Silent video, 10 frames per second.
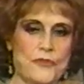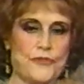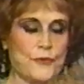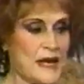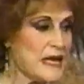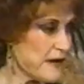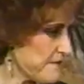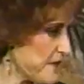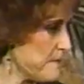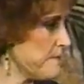3 of
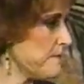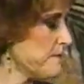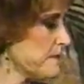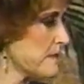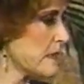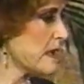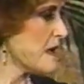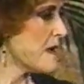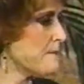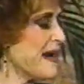them,
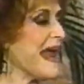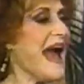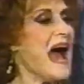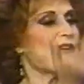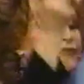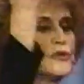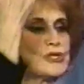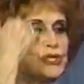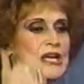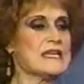but
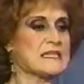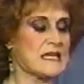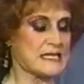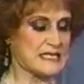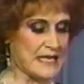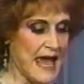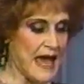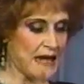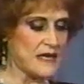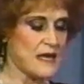after Jesus
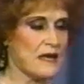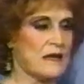said,